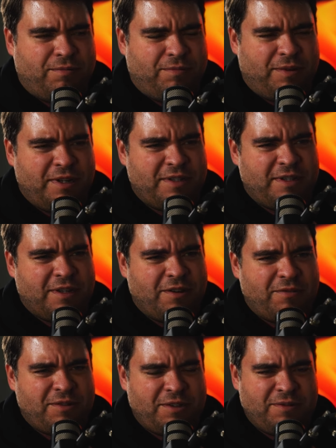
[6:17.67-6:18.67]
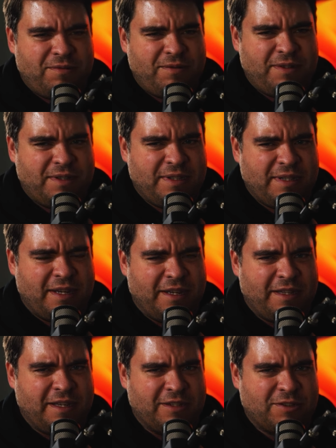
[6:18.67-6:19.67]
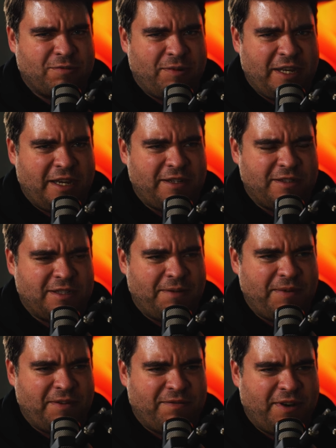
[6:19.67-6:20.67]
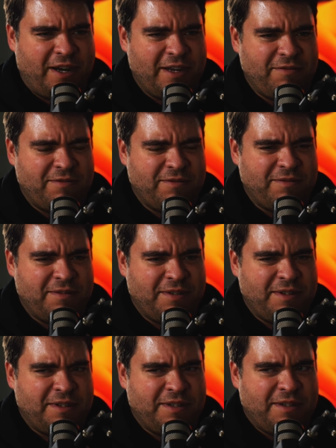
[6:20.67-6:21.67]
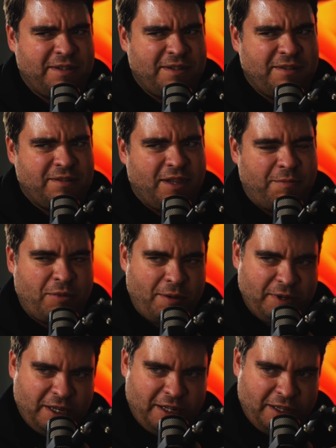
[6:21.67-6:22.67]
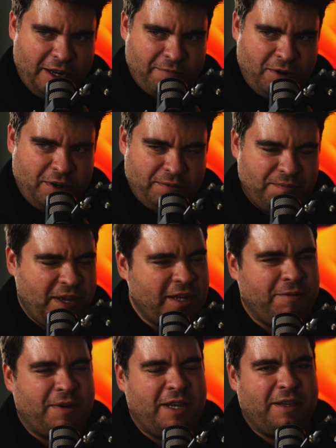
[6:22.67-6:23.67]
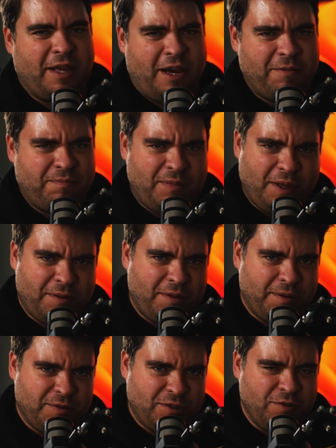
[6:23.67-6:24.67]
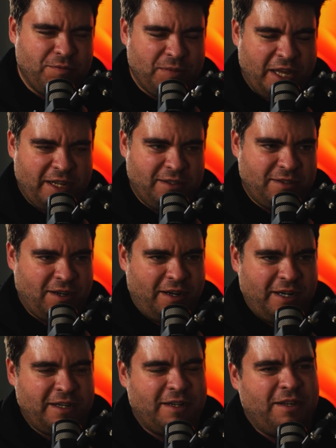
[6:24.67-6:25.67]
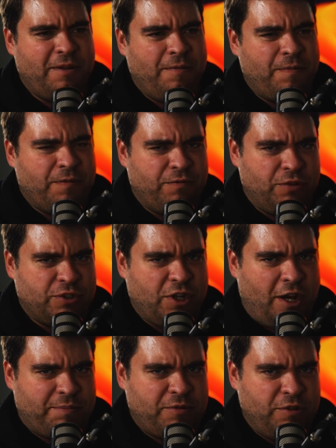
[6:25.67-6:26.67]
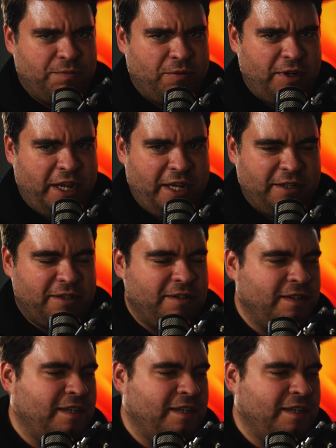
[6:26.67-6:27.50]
What does it go to? I think it's 28-75. I'm probably getting that wrong. Anyway, the zoom lens on it, full stop 2.8.